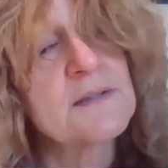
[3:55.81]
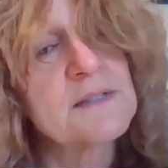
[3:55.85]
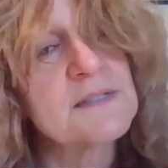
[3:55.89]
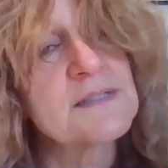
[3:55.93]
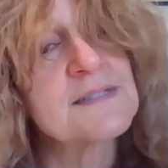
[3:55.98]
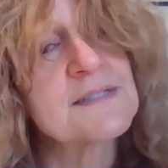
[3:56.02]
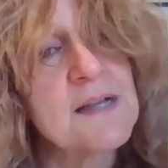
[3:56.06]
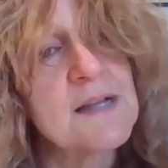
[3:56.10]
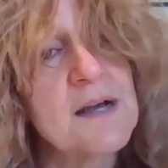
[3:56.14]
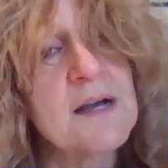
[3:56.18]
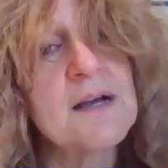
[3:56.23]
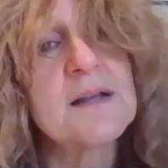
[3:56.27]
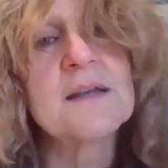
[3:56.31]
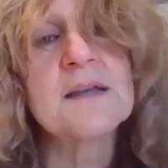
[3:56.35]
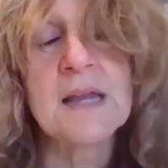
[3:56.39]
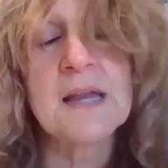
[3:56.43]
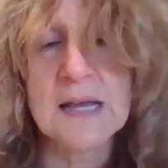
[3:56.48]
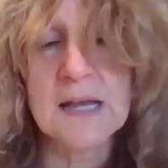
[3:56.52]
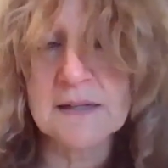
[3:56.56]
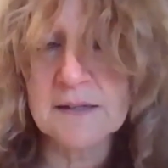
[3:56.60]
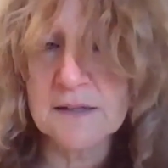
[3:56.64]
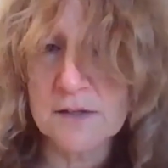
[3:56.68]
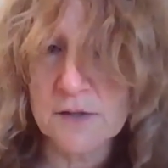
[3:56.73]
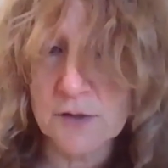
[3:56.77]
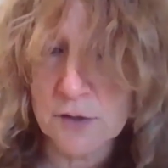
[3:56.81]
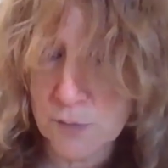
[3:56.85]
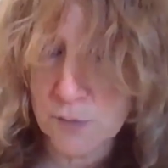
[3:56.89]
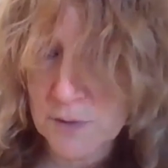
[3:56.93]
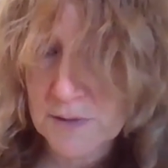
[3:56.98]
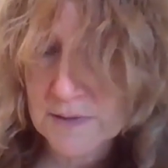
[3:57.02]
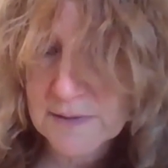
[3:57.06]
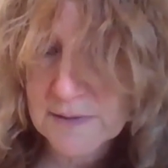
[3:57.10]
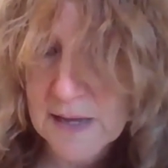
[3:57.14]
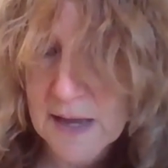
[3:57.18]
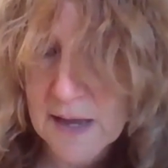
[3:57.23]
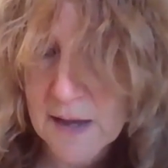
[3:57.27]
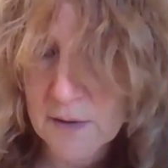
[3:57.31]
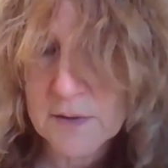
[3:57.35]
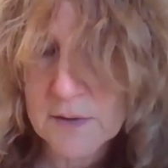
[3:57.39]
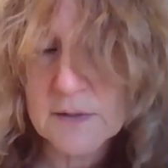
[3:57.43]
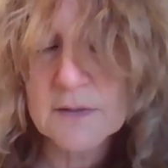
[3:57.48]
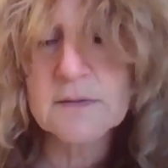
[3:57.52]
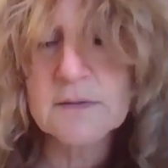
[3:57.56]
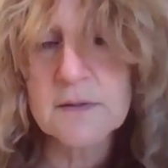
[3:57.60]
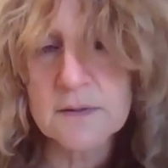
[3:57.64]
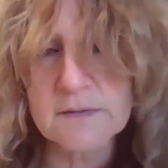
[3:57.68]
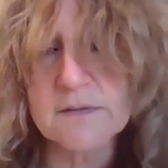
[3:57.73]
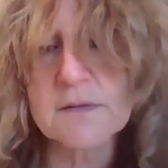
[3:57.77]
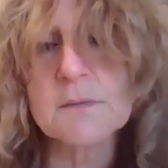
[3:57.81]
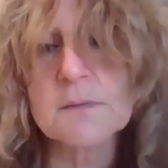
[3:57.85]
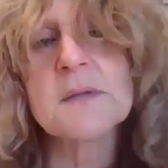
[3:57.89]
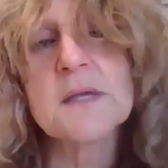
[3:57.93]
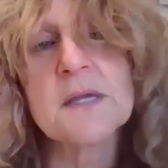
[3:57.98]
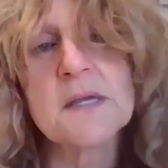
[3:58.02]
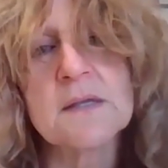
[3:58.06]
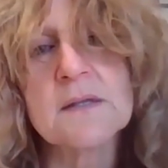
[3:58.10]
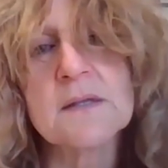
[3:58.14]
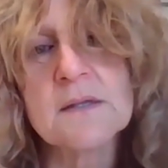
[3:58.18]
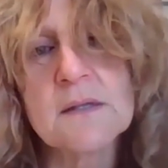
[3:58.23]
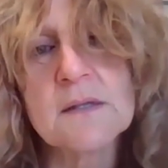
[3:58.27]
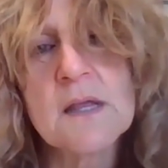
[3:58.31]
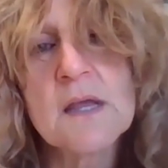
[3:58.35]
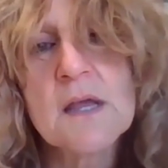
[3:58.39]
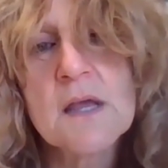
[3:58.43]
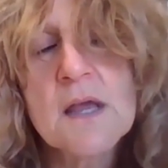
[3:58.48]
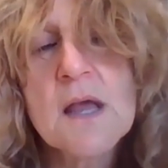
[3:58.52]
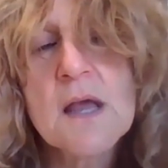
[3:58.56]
it's not 90 degrees out doesn't mean